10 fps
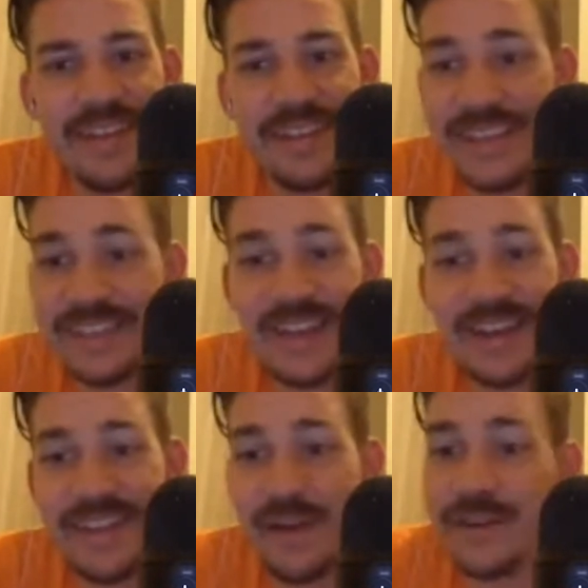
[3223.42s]
The
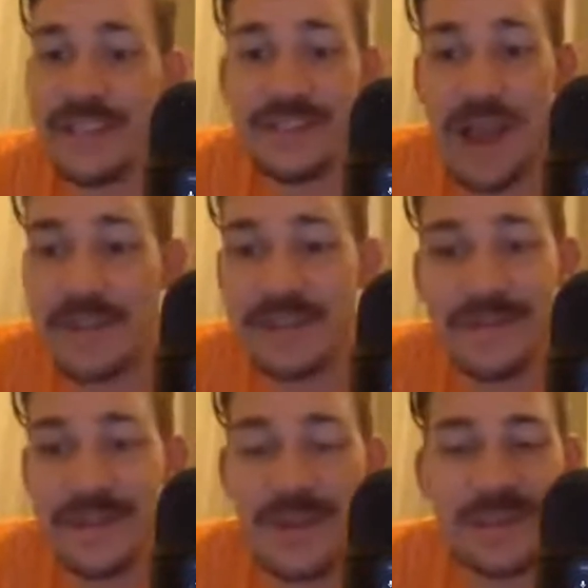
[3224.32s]
entire thing, or let's grab some
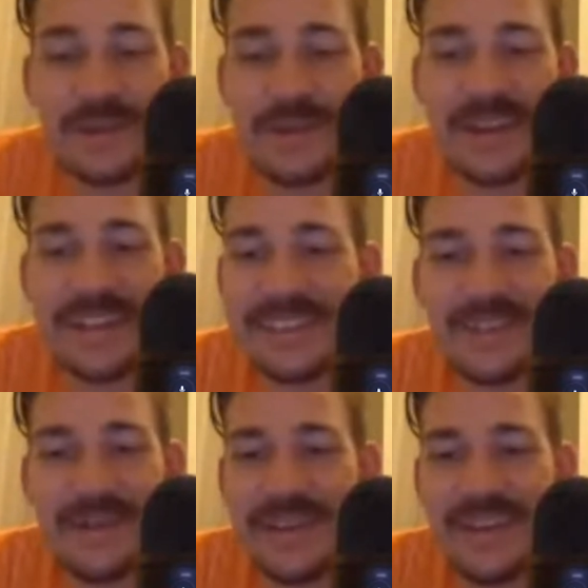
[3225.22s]
of his best work and just do it.